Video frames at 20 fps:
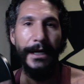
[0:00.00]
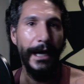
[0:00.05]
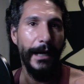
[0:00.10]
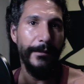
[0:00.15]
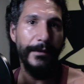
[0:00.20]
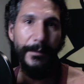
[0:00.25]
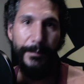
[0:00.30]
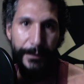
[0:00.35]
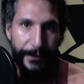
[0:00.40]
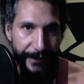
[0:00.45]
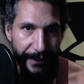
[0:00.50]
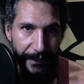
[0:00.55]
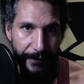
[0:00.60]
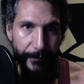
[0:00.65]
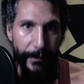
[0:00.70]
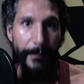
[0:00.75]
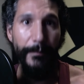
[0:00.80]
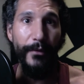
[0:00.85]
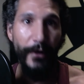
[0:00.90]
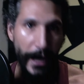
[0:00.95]
I'm going to protect
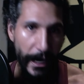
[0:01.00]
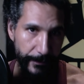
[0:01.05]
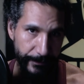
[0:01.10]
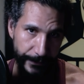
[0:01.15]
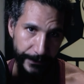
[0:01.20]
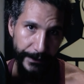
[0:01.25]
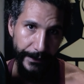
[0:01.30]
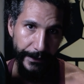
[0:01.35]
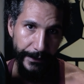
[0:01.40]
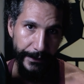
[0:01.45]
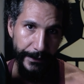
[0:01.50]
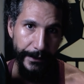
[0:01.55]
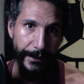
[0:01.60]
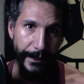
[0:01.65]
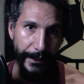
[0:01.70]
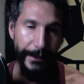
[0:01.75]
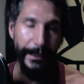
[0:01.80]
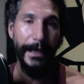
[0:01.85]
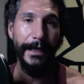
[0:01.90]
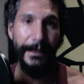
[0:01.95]
my property
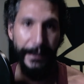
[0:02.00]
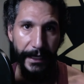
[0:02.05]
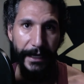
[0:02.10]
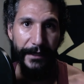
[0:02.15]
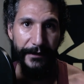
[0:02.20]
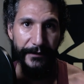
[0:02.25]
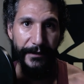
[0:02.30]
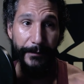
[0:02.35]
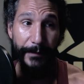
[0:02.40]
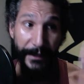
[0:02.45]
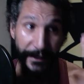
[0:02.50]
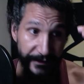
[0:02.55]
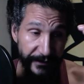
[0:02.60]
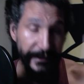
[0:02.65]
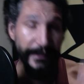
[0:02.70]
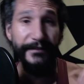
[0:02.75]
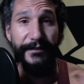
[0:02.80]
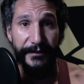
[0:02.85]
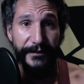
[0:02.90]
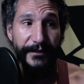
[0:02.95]
in that case. I'm going to
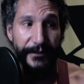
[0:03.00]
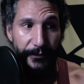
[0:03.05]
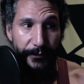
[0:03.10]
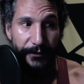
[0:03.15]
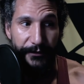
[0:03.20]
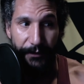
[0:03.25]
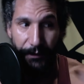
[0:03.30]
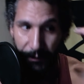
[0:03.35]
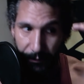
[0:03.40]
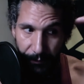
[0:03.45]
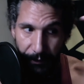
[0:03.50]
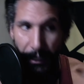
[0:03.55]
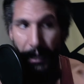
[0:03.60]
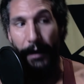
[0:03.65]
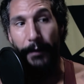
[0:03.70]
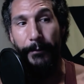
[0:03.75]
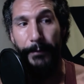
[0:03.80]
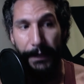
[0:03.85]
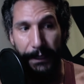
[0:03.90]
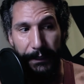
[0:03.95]
assess the situation. I'm going to look at
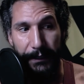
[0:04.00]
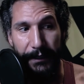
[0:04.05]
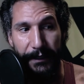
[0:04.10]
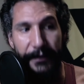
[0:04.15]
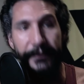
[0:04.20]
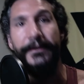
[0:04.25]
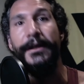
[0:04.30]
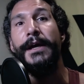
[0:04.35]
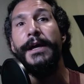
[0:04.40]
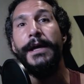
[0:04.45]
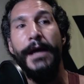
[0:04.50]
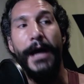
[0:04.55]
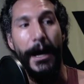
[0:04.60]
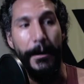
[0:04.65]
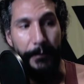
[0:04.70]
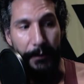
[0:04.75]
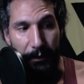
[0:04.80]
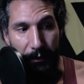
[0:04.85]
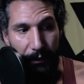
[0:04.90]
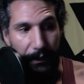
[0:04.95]
how big he is.
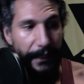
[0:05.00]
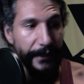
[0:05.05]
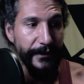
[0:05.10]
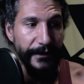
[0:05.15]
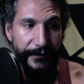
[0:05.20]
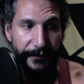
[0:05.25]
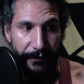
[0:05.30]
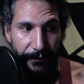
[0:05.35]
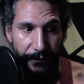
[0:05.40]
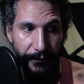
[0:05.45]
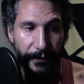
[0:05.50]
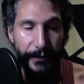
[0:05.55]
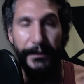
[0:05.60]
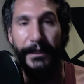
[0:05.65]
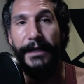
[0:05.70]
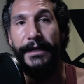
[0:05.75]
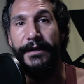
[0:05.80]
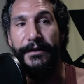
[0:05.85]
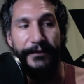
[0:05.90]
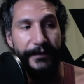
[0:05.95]
I'm going to look at does it look
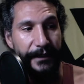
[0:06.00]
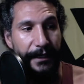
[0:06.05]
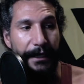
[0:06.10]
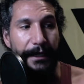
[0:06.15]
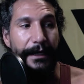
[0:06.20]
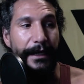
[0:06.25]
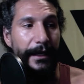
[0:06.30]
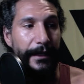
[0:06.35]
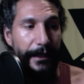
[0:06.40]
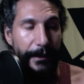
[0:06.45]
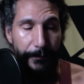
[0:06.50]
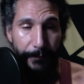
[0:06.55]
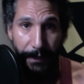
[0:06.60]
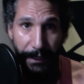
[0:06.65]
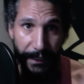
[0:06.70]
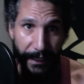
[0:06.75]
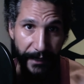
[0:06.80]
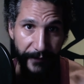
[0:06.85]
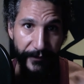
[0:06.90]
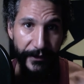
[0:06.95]
like he's the kind of guy that
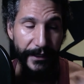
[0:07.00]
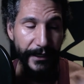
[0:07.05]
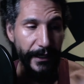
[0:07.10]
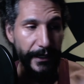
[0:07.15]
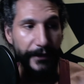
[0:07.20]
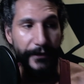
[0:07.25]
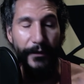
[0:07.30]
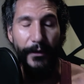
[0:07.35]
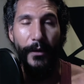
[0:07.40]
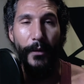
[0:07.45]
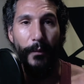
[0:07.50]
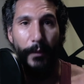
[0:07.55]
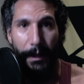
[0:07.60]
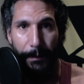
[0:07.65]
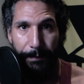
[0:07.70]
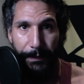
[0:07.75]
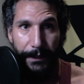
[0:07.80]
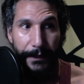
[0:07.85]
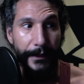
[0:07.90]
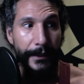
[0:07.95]
might have a gun or a
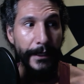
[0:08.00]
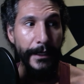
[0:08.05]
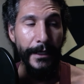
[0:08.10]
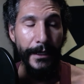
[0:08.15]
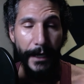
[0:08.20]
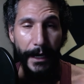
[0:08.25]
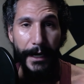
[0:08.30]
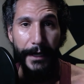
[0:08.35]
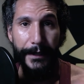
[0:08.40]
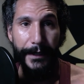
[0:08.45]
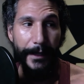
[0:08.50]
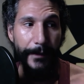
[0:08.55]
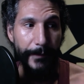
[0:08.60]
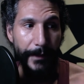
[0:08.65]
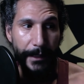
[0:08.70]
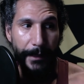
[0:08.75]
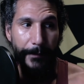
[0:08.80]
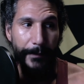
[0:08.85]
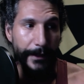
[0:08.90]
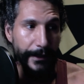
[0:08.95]
weapon on him?
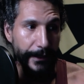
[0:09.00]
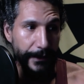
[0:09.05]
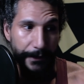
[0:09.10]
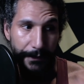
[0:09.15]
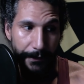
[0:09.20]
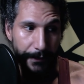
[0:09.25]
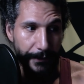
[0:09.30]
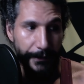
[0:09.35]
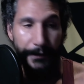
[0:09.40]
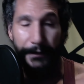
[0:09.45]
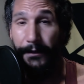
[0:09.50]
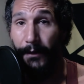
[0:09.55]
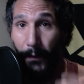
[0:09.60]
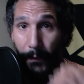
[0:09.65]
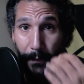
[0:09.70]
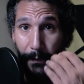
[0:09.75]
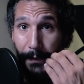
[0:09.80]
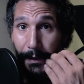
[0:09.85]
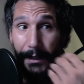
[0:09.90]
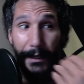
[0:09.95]
And I'm going to, you
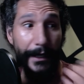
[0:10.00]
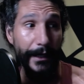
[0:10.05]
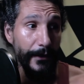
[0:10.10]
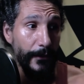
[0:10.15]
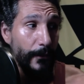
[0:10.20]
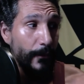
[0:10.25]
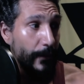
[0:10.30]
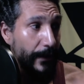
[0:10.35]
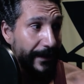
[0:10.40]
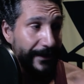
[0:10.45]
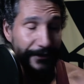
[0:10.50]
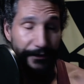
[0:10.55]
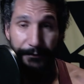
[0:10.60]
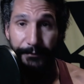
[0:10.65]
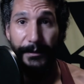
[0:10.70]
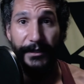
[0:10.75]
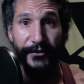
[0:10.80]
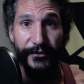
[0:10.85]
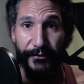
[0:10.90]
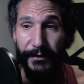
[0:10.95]
know, look at what is
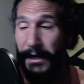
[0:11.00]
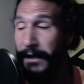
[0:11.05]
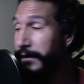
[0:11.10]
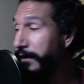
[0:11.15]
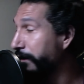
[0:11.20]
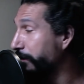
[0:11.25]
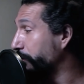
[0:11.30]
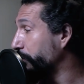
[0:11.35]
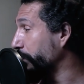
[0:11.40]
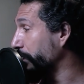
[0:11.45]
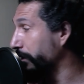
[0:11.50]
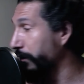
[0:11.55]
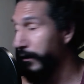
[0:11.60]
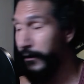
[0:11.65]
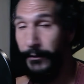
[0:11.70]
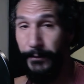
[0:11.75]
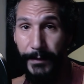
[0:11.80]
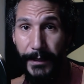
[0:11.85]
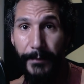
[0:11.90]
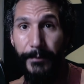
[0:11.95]
my surroundings, where are
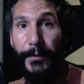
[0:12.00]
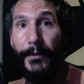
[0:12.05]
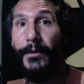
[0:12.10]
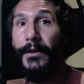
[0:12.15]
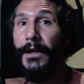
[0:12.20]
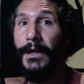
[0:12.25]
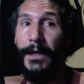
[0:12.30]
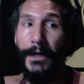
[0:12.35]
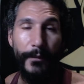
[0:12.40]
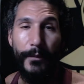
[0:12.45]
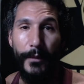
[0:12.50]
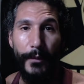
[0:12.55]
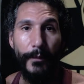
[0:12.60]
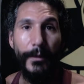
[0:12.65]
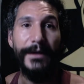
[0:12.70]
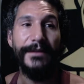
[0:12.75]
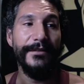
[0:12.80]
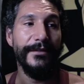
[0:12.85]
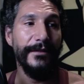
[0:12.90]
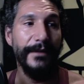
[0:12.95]
other people,
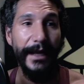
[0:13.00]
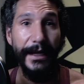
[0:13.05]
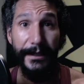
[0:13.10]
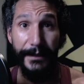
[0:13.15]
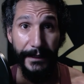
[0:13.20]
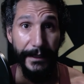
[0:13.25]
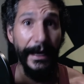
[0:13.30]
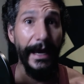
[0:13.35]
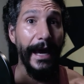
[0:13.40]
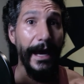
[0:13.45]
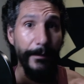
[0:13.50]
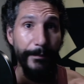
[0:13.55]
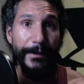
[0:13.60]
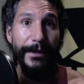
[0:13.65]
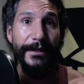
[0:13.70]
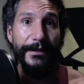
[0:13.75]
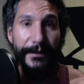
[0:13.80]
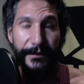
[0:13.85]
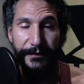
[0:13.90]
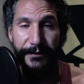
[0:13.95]
what's likely to happen
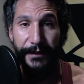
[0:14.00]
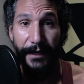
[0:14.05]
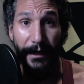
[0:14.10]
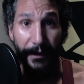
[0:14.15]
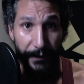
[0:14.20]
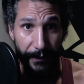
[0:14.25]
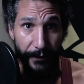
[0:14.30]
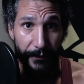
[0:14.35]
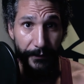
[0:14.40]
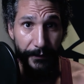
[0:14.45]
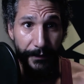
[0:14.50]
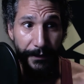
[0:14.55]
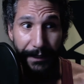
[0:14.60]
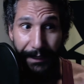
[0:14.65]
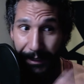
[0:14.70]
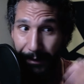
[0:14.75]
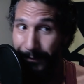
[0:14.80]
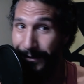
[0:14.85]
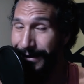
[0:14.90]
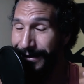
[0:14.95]
in this scenario. And
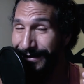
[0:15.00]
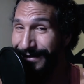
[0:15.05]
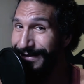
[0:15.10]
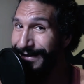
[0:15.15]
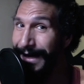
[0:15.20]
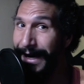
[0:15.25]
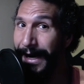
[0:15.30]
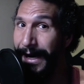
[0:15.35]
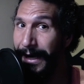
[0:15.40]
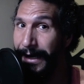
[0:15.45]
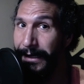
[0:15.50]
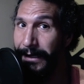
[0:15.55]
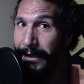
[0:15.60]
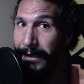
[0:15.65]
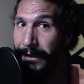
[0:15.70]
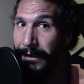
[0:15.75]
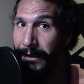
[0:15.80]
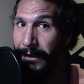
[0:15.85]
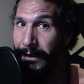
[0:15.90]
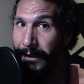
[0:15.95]
I'm going to decide
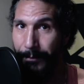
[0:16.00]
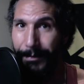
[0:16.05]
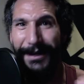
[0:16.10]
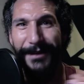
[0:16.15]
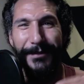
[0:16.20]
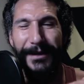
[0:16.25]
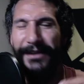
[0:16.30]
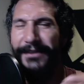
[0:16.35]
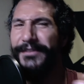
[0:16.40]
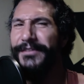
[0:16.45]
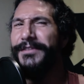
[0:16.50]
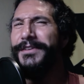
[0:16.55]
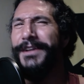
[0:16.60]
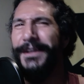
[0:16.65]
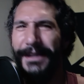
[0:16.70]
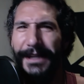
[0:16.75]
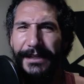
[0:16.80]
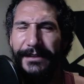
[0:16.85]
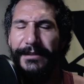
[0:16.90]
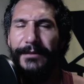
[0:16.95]
but I'm not just going
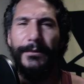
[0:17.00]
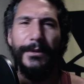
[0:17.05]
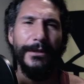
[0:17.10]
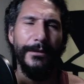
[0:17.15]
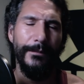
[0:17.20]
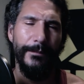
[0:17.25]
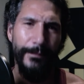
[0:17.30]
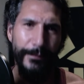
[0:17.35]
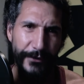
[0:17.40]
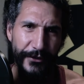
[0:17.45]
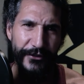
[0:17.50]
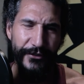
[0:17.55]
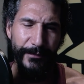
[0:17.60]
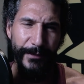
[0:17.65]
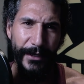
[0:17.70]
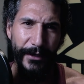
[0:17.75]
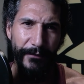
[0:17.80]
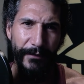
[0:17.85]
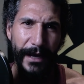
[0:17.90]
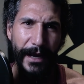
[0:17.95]
to let someone push
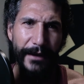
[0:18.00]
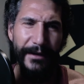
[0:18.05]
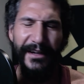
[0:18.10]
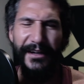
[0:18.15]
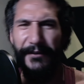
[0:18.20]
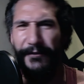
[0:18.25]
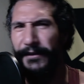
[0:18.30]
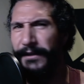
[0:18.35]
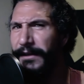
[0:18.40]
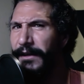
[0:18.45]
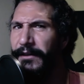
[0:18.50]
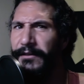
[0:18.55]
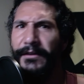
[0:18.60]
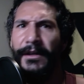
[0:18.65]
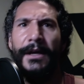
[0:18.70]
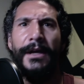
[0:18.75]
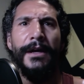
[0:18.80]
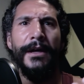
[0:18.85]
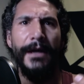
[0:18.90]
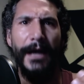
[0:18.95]
me around. And if he does,
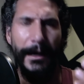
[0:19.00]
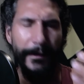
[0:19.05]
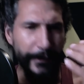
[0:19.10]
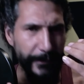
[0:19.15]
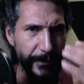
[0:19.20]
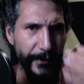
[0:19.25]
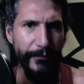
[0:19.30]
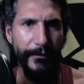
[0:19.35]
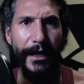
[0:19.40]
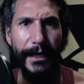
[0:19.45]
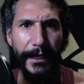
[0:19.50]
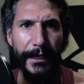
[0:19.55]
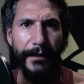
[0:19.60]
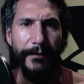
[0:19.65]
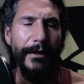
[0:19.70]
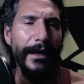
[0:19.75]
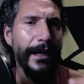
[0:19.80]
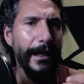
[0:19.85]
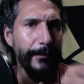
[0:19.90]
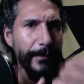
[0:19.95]
I'm going to be ready,
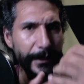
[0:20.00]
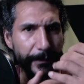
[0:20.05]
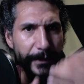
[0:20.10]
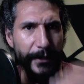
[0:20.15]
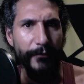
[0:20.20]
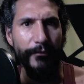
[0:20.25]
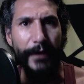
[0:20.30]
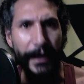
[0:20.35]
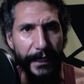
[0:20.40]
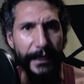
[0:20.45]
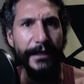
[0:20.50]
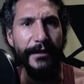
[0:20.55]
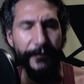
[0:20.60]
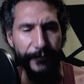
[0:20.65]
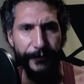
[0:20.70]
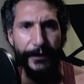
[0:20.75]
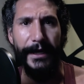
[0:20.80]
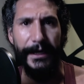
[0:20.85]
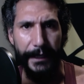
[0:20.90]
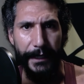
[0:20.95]
right? I'm going to be ready to
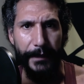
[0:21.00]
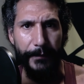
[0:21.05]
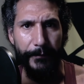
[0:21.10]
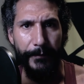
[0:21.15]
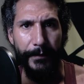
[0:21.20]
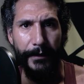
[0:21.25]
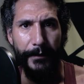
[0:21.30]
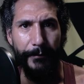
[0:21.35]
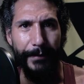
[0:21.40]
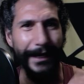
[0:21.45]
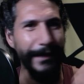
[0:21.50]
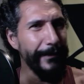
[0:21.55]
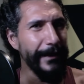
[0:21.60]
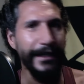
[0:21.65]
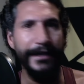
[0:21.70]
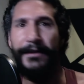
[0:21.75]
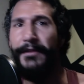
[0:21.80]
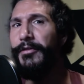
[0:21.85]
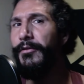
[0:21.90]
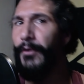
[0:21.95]
fight him, but I'm not
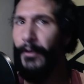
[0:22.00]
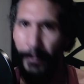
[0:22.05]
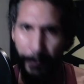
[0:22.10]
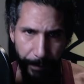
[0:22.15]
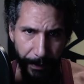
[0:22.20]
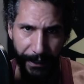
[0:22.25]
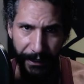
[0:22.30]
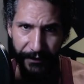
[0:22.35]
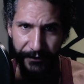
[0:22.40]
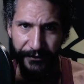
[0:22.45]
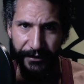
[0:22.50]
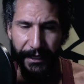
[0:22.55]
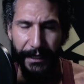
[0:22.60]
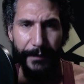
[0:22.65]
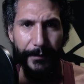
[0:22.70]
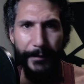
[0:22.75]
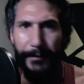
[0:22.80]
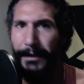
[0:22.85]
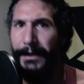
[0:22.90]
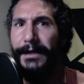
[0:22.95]
going to throw a punch at
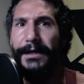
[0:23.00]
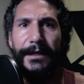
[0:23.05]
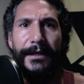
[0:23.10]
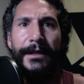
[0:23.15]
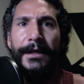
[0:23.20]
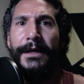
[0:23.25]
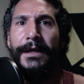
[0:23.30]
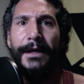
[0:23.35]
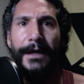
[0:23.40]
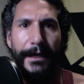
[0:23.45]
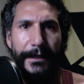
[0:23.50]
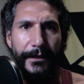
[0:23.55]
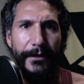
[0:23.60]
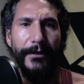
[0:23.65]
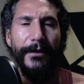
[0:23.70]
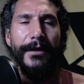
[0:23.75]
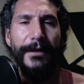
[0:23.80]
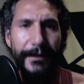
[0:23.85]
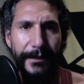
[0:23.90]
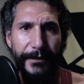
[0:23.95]
him. I'm not going to, you
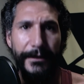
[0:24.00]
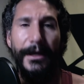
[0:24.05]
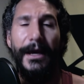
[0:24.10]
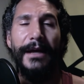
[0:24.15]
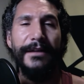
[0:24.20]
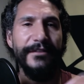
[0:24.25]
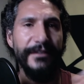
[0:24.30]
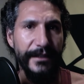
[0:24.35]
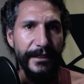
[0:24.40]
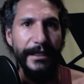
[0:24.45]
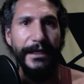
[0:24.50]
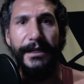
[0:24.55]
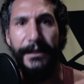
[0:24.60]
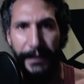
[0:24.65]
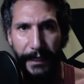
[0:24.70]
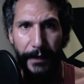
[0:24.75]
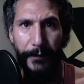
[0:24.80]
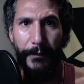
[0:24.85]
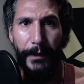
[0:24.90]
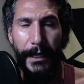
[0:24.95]
know, escalate it
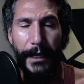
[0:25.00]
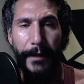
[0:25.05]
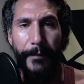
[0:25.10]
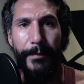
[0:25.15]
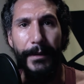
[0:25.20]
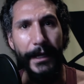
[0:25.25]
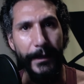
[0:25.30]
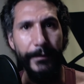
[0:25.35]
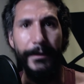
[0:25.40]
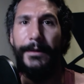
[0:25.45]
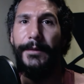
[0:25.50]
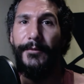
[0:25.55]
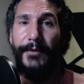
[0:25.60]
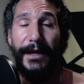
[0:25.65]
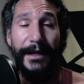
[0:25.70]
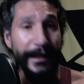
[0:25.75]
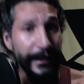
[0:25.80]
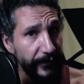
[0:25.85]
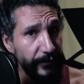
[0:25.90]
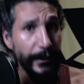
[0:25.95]
that way, but I'm going to be
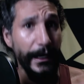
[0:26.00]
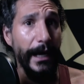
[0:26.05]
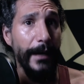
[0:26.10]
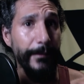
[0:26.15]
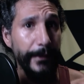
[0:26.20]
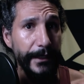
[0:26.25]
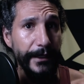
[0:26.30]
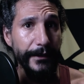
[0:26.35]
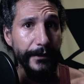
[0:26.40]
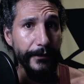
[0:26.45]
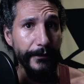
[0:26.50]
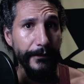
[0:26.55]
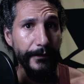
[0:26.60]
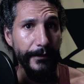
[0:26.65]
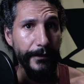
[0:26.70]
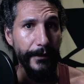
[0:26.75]
ready. That's what I'm going to do.